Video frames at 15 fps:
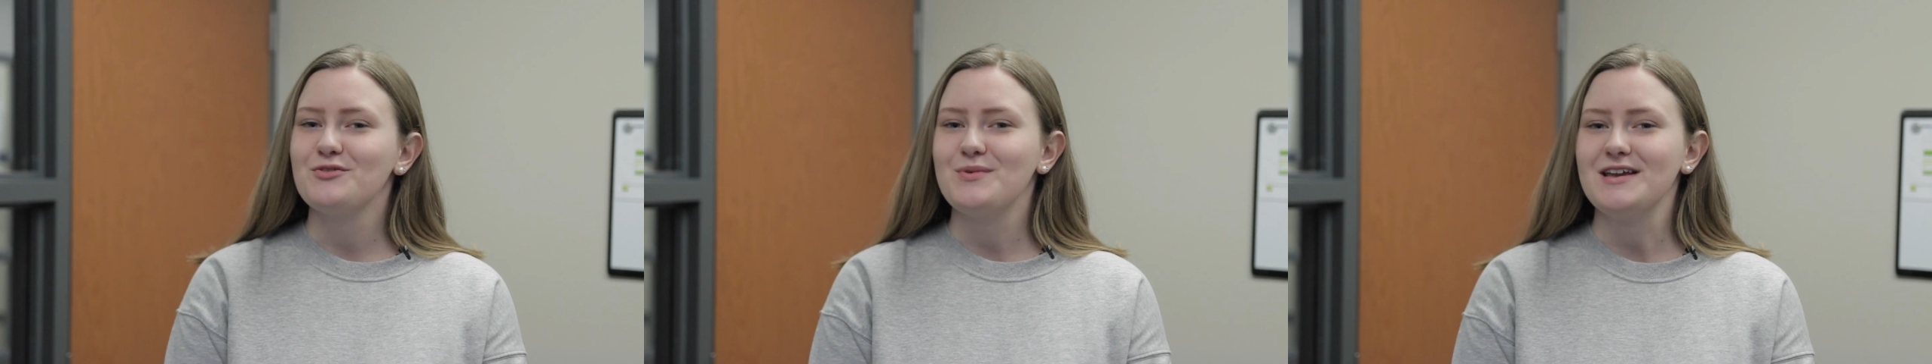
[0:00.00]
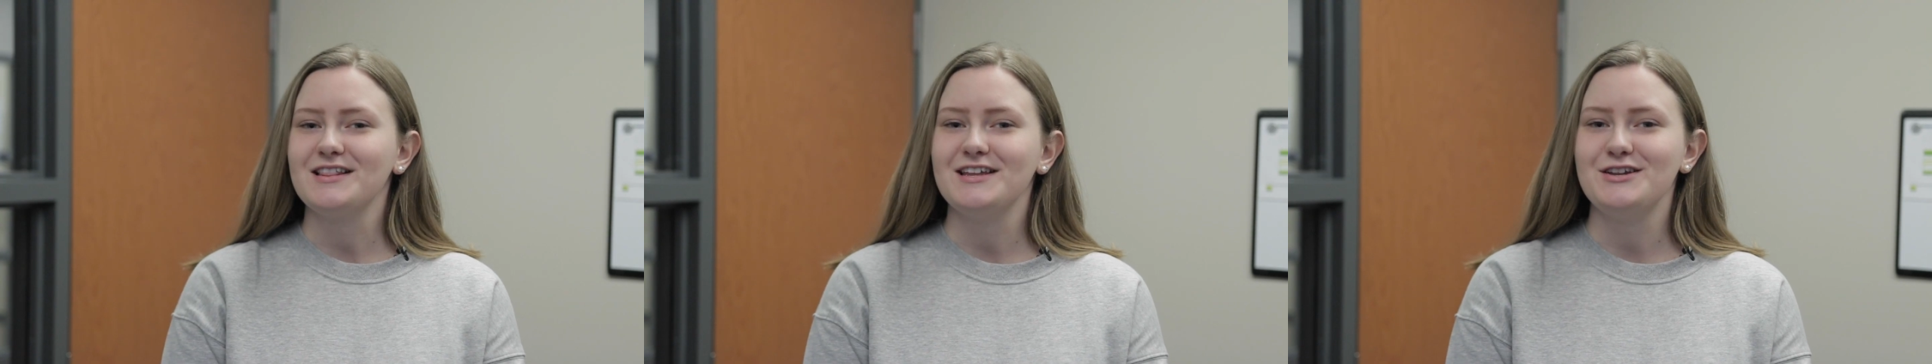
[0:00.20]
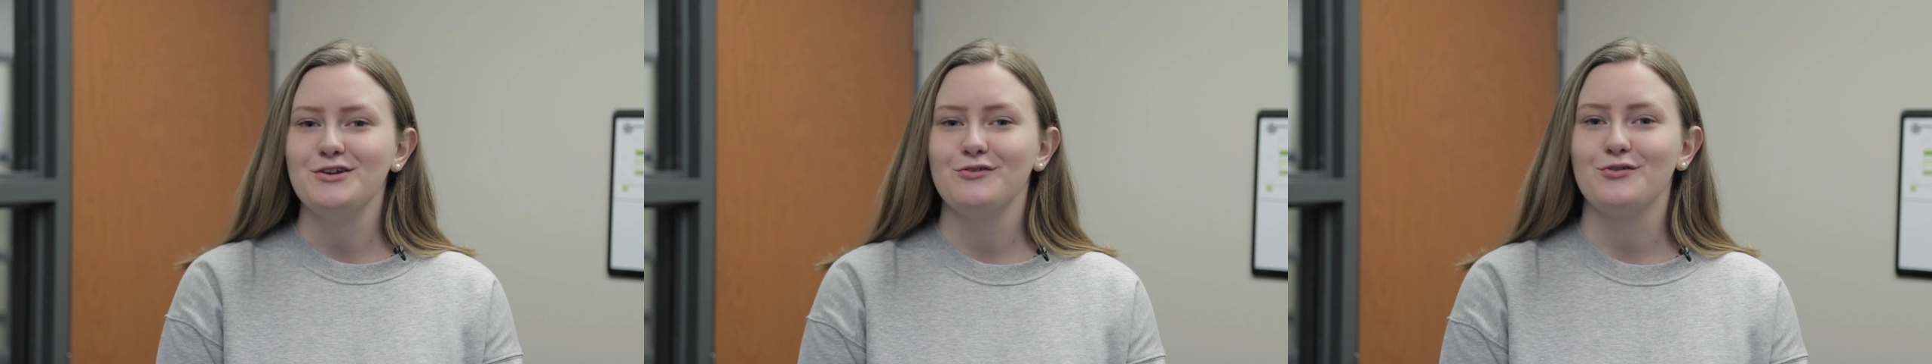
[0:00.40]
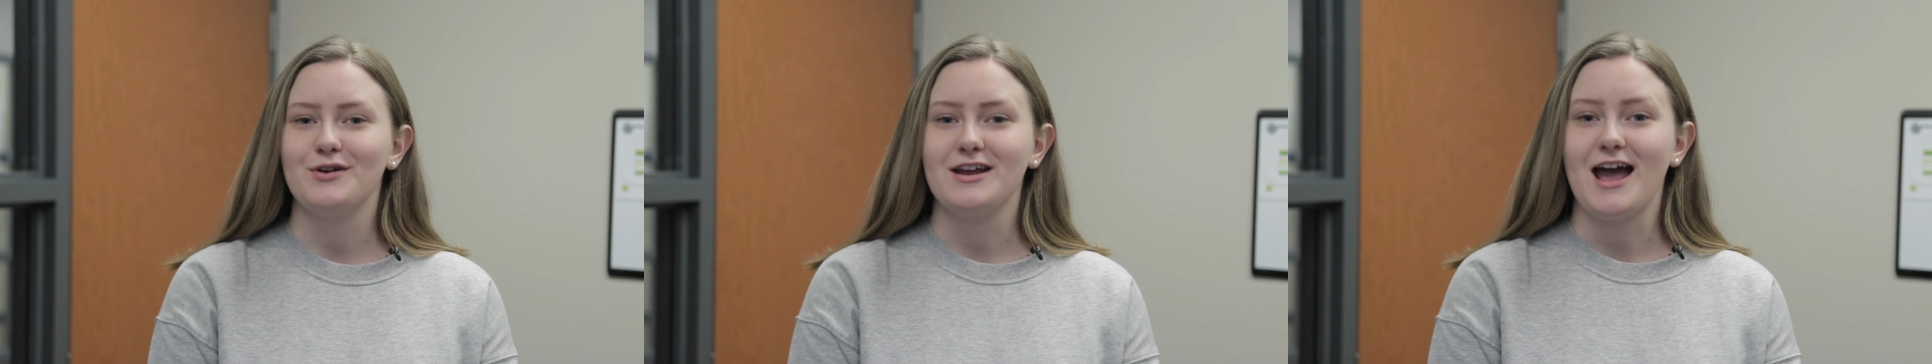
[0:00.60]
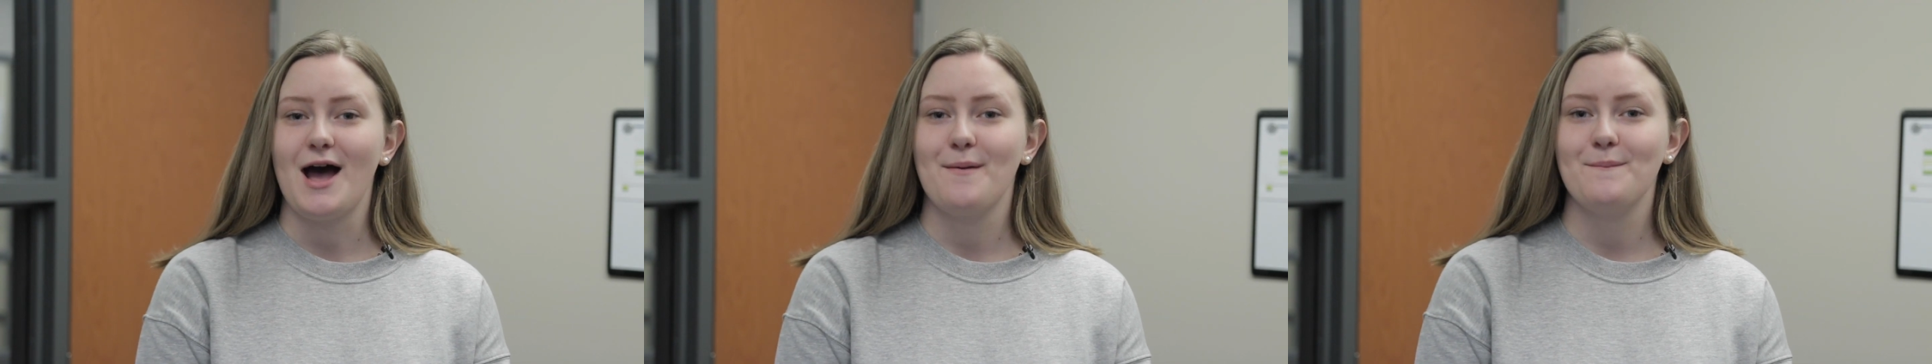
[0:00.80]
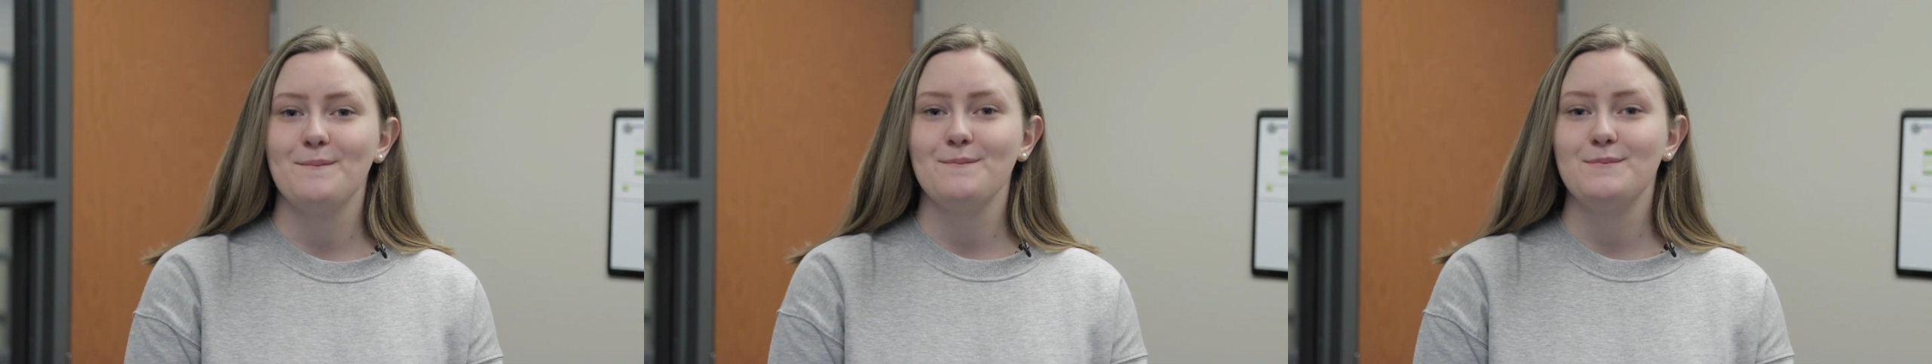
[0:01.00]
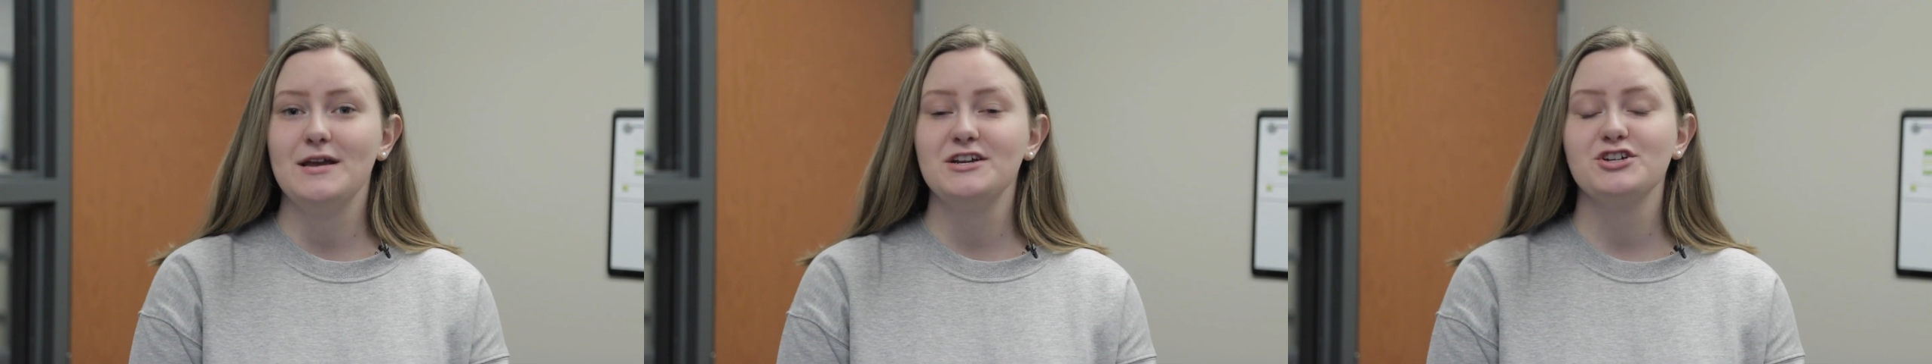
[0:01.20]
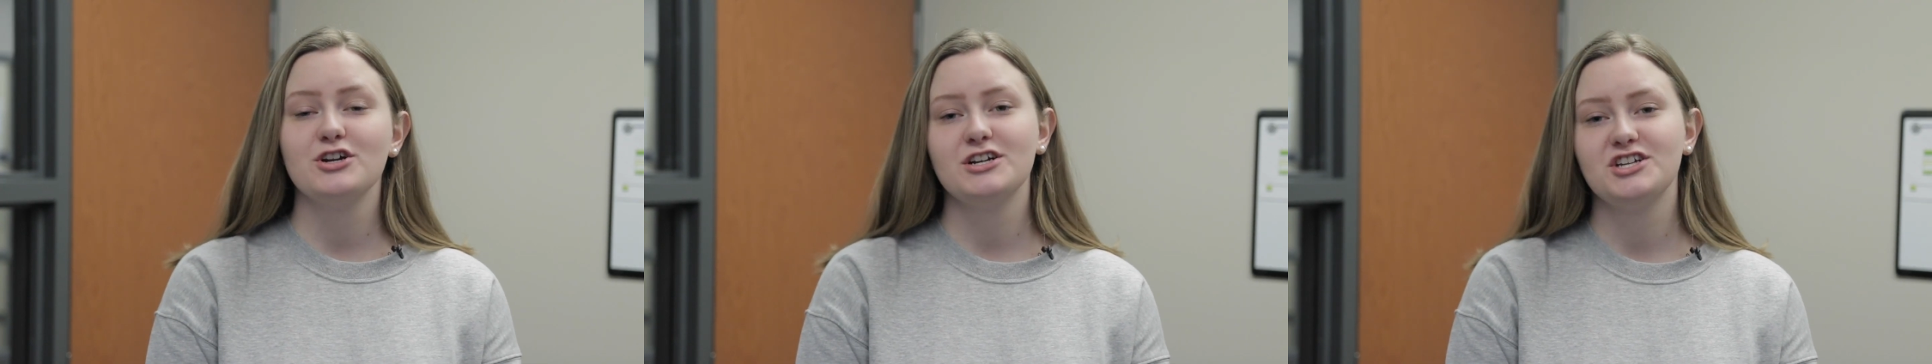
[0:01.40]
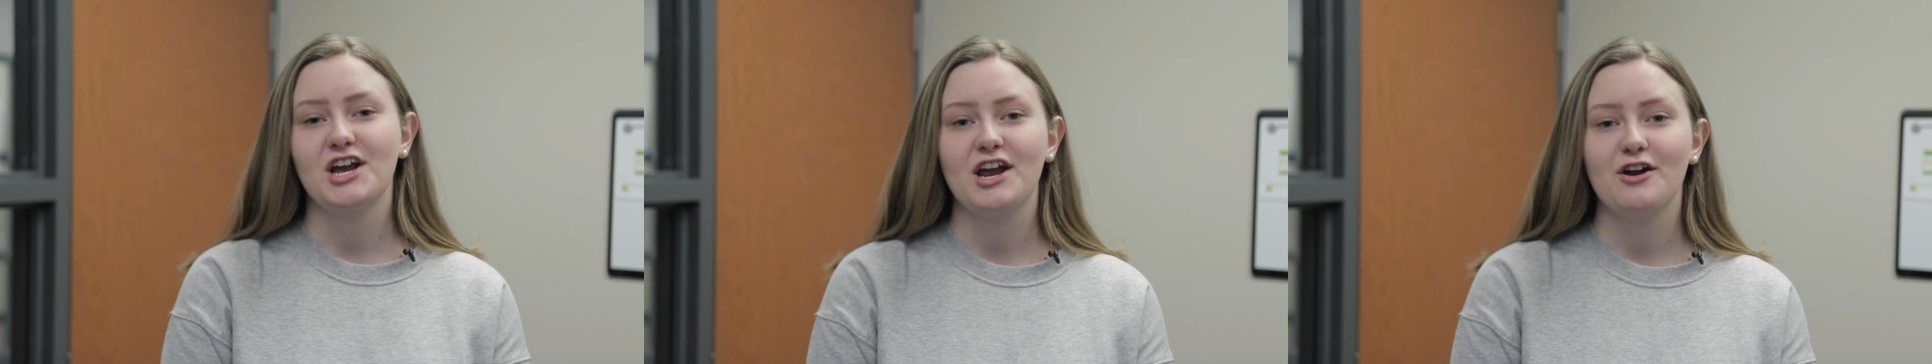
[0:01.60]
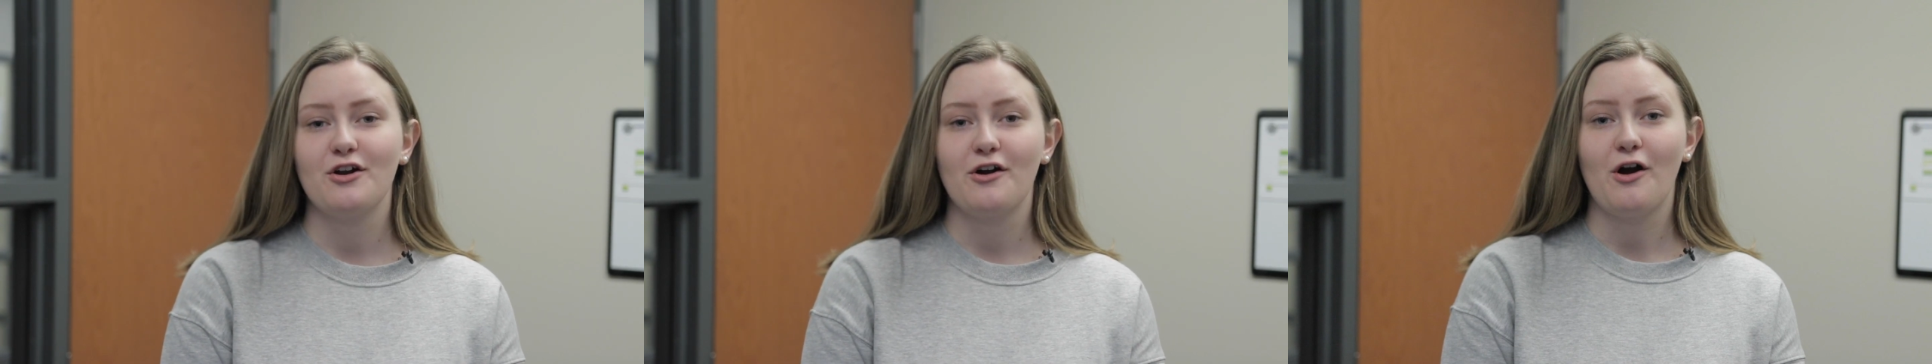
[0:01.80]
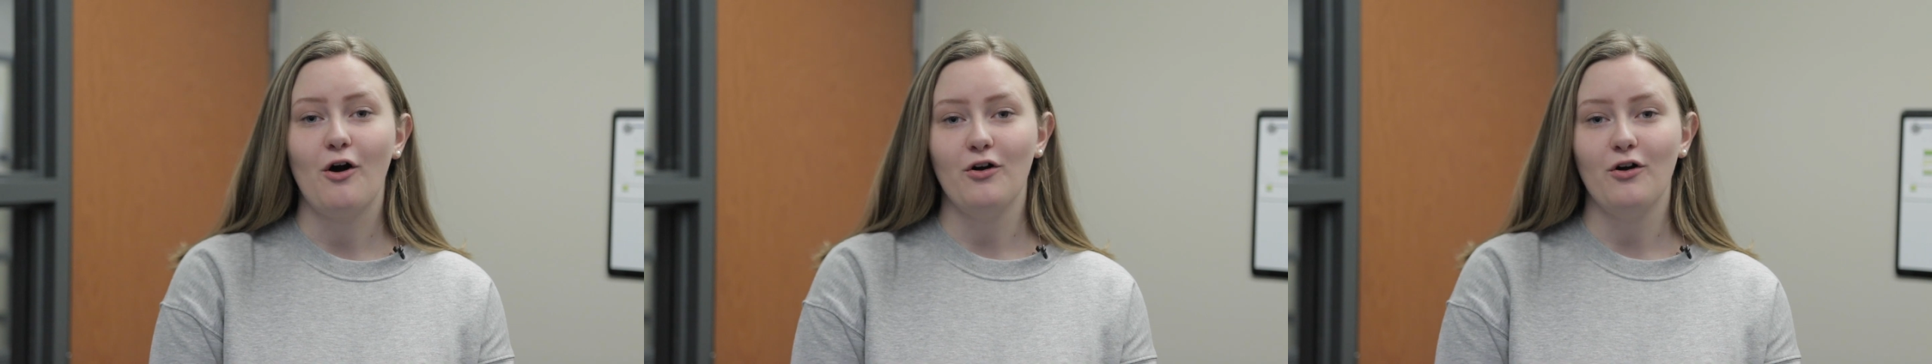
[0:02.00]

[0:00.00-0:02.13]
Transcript: your weekly news recap. Make sure to check out our